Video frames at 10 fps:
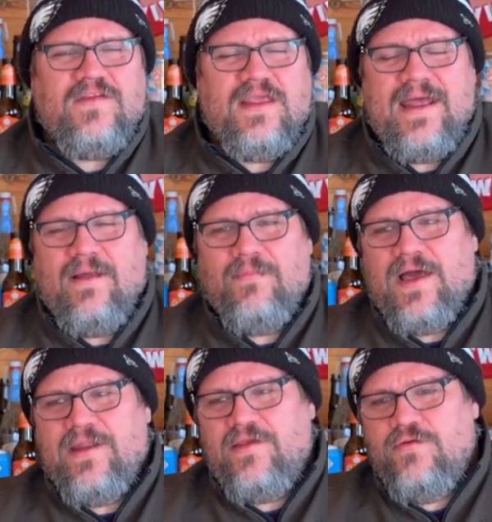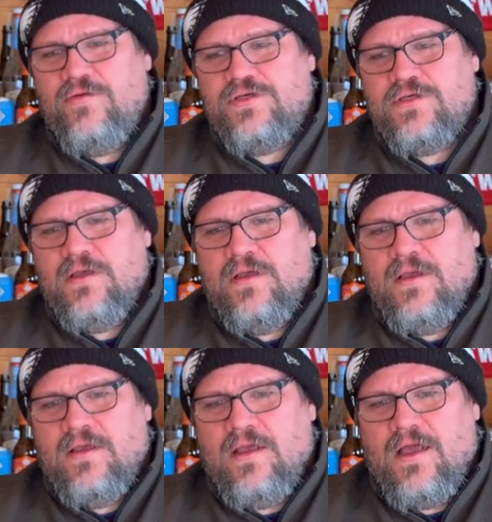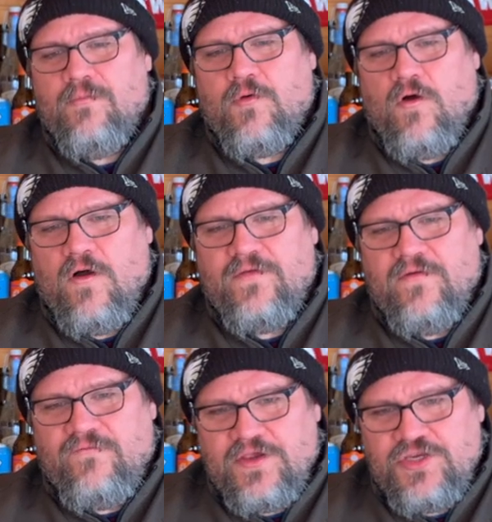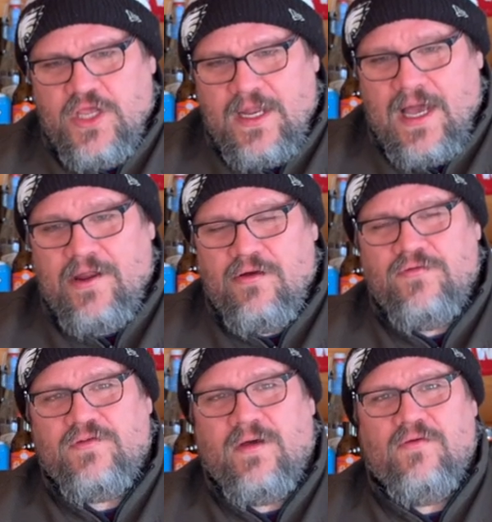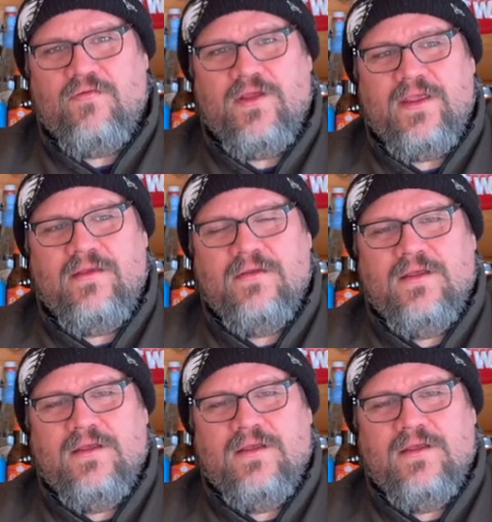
Again, I'm not a huge um, coffee aficionado, so I don't really.